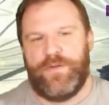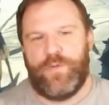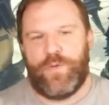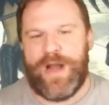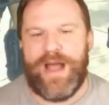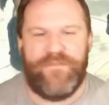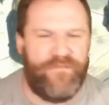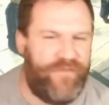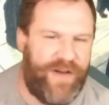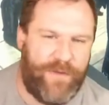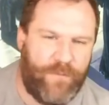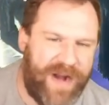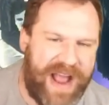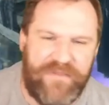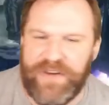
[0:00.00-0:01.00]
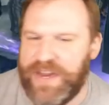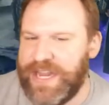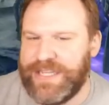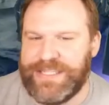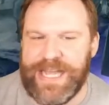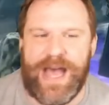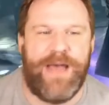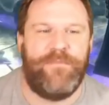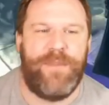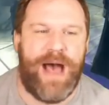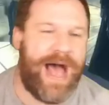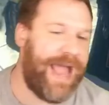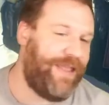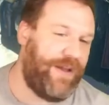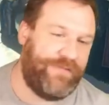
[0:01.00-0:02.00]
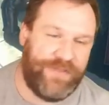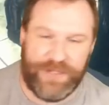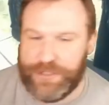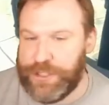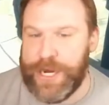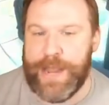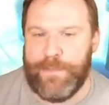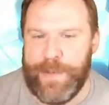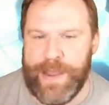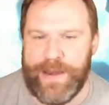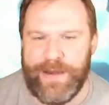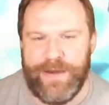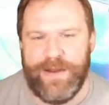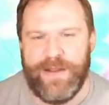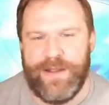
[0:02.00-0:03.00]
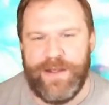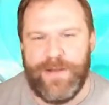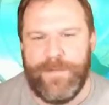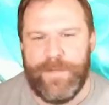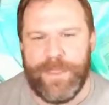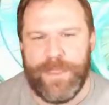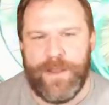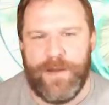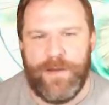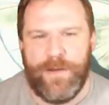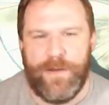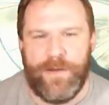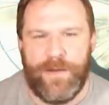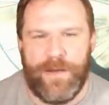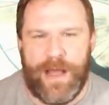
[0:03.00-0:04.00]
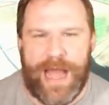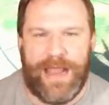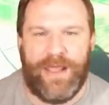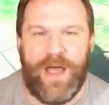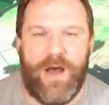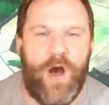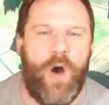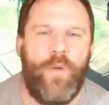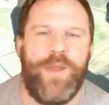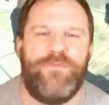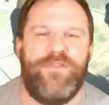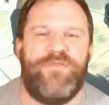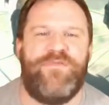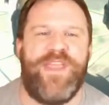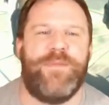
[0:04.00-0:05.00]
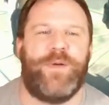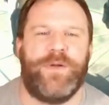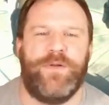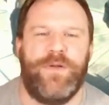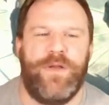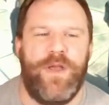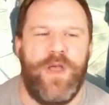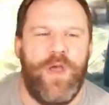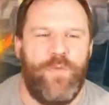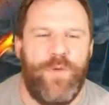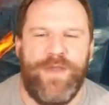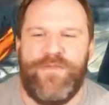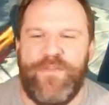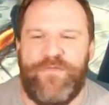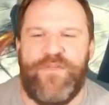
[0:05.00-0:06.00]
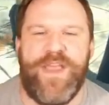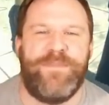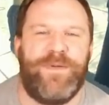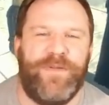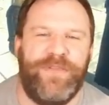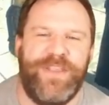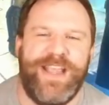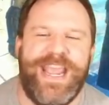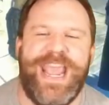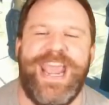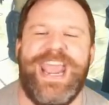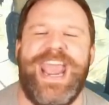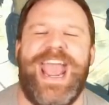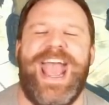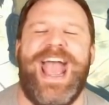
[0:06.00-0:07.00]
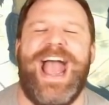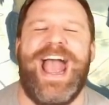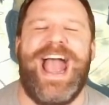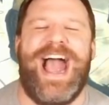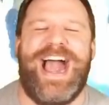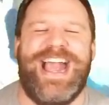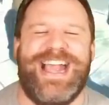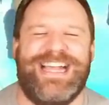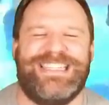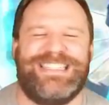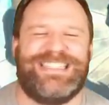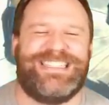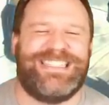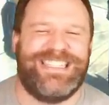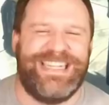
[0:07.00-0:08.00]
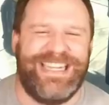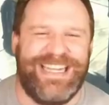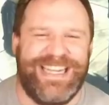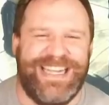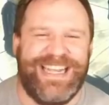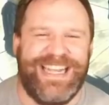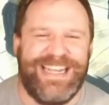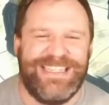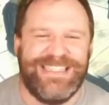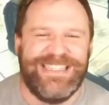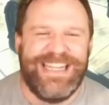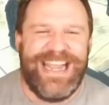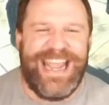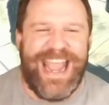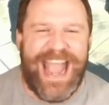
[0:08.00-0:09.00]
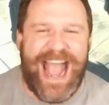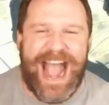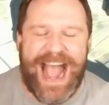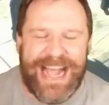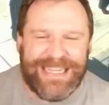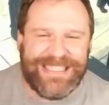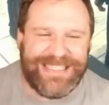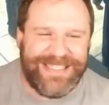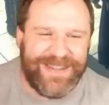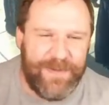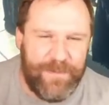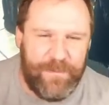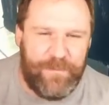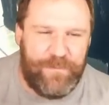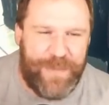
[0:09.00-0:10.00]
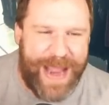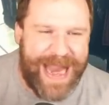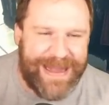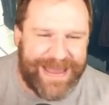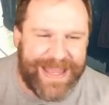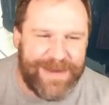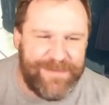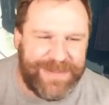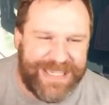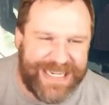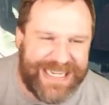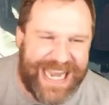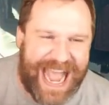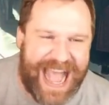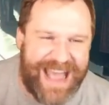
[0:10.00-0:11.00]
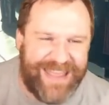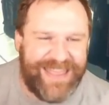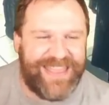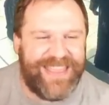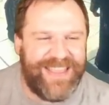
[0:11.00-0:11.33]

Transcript: We're having fun. We're having a good time. I love this champion. Oh, we've enfeebled. We've enfeebled. Yes. Yes. Beat them to death.